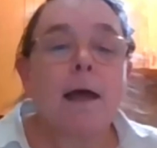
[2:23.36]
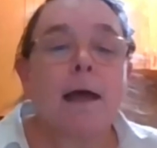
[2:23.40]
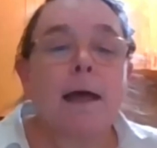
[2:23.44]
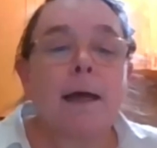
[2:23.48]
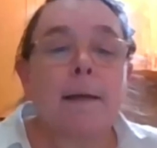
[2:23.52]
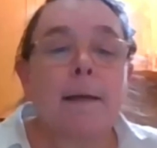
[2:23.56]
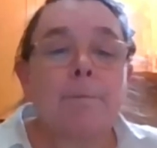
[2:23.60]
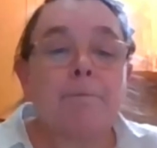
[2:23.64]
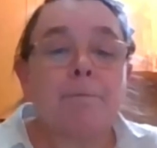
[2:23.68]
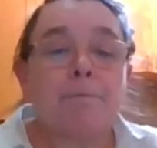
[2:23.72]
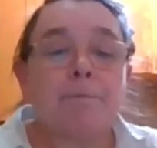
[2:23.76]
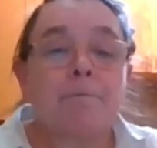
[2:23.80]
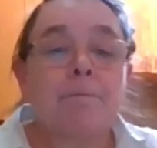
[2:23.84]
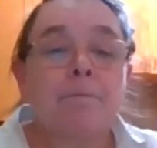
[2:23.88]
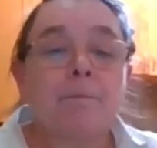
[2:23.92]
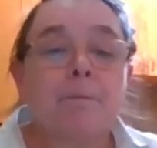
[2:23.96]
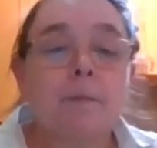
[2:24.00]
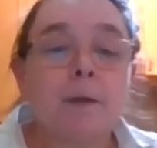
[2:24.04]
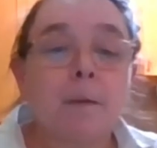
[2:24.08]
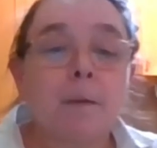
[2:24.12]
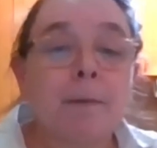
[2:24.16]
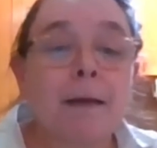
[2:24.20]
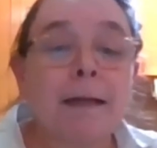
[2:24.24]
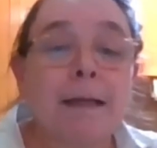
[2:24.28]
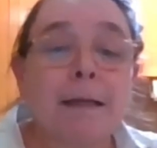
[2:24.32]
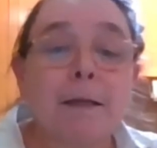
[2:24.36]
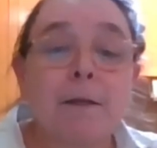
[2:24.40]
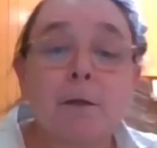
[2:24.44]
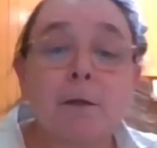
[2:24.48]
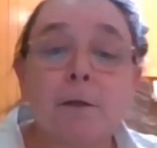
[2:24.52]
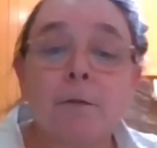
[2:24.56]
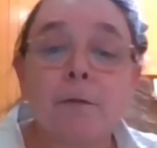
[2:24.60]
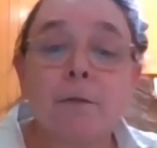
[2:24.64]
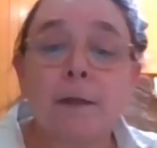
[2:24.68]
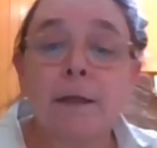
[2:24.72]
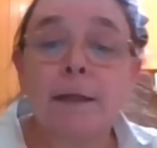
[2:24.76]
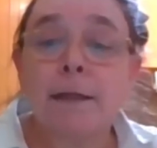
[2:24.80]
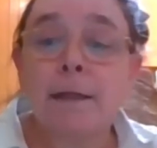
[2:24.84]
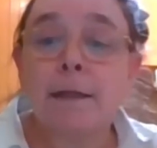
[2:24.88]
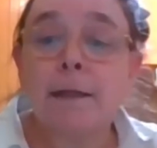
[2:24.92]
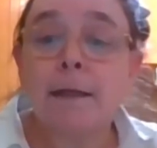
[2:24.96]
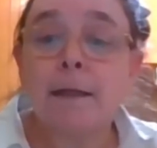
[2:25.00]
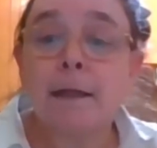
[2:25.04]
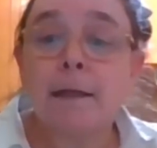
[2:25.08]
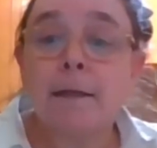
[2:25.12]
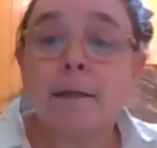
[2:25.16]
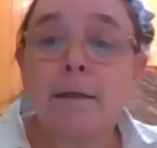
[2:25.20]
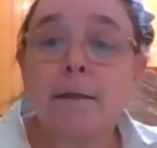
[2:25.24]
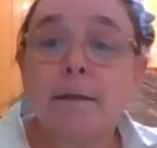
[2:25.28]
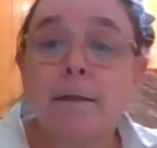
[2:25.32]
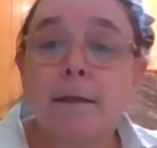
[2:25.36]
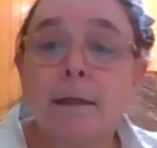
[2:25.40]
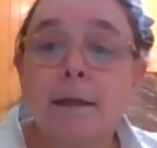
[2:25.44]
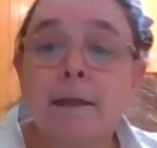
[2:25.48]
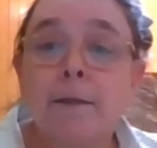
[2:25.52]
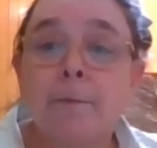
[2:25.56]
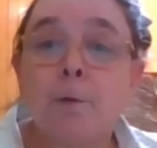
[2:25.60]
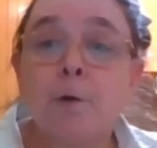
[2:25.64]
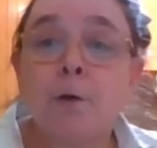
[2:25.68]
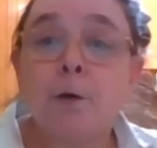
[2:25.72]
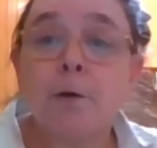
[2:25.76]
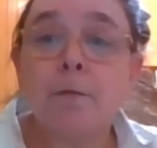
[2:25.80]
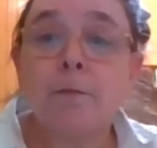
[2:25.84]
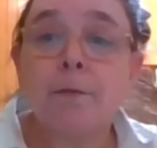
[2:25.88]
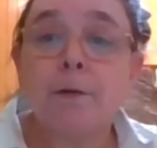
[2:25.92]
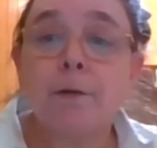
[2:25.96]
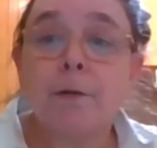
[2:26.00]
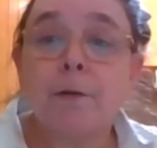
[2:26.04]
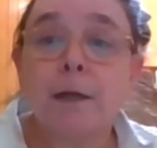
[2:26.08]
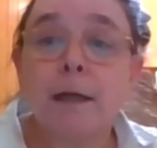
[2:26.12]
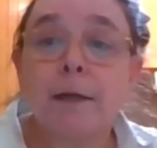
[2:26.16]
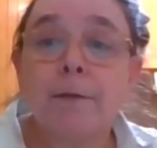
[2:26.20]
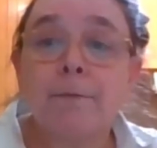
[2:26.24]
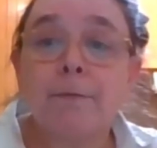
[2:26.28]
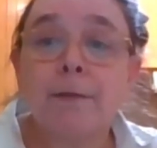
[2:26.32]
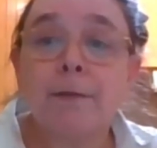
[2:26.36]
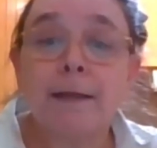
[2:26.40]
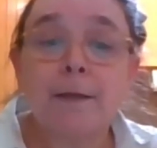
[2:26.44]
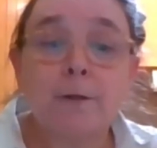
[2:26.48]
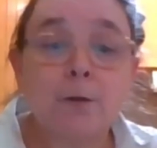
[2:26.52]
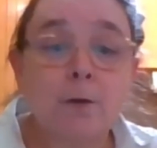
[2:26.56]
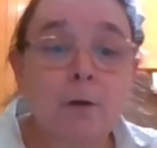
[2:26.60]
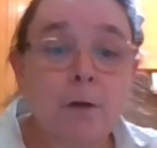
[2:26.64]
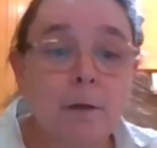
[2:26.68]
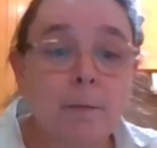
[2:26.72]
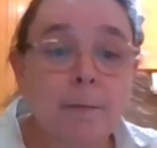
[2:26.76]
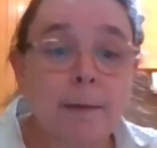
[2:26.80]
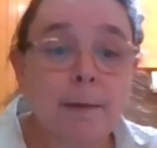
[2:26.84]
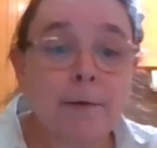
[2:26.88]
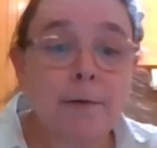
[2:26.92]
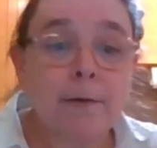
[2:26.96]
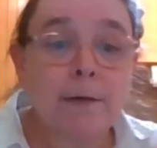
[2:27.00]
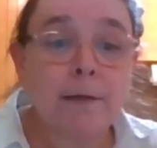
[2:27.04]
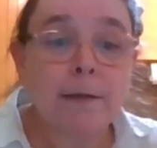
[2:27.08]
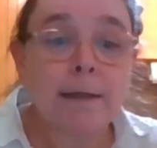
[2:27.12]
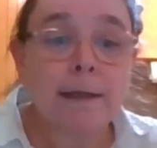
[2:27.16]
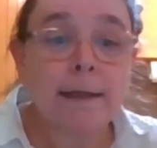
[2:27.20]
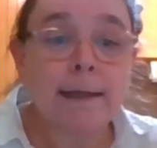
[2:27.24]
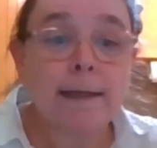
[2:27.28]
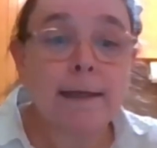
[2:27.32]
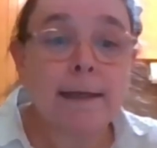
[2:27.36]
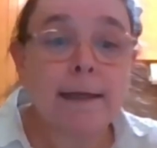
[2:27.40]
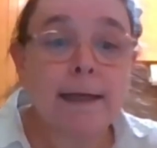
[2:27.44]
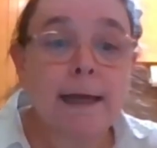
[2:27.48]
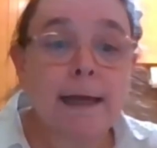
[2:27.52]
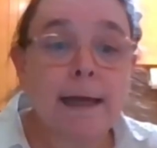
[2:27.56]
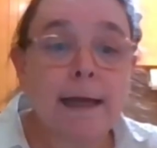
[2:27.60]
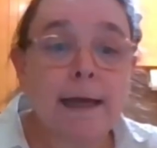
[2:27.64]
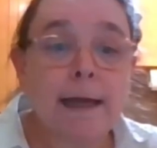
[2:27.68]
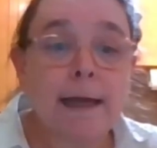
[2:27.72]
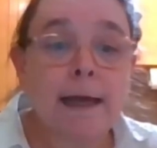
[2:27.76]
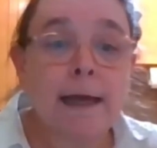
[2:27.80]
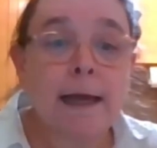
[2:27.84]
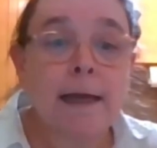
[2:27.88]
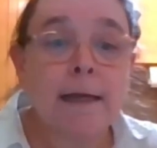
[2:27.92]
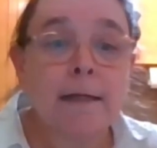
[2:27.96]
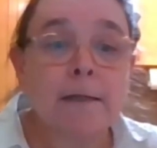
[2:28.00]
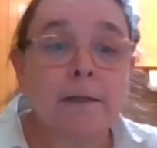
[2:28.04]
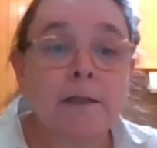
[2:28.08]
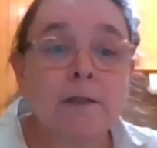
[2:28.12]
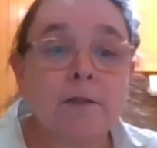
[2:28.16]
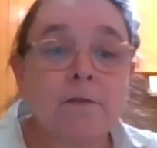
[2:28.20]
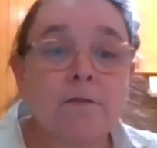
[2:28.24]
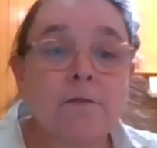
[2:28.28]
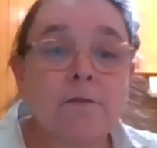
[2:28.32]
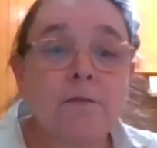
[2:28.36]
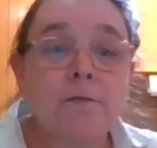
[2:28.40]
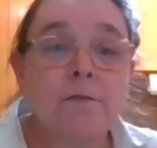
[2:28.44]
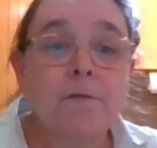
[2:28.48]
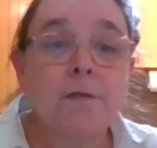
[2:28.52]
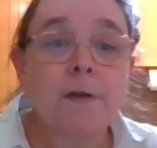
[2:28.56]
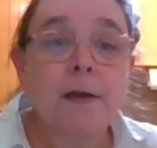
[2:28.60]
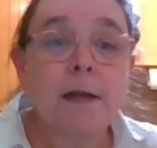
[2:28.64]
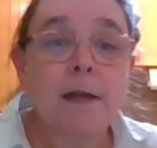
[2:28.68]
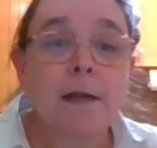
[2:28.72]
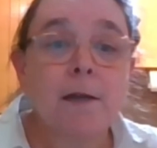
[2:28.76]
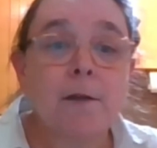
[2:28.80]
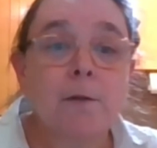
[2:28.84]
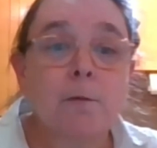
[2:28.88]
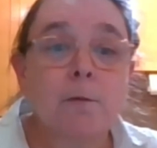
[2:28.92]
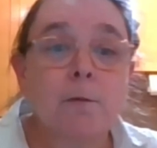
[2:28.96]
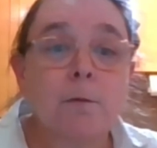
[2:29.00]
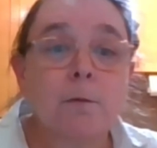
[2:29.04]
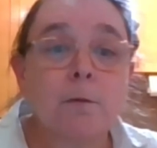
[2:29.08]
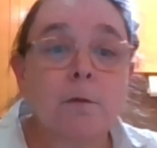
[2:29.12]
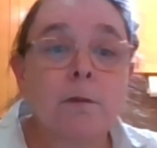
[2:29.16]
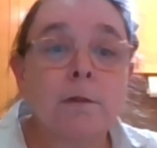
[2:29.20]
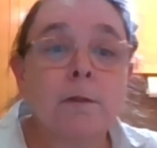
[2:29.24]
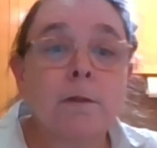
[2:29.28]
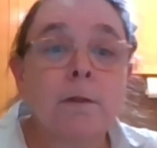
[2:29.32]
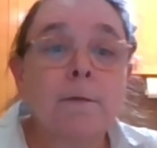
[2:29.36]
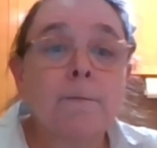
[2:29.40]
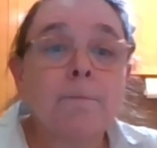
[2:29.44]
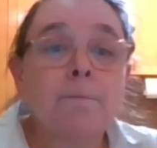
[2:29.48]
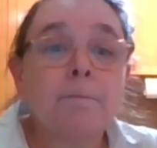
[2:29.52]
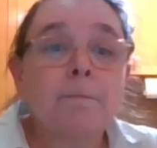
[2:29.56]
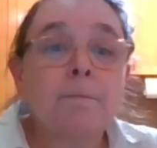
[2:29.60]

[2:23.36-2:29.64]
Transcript: Um, but the uh, in the book of good love, they talk about it as follows.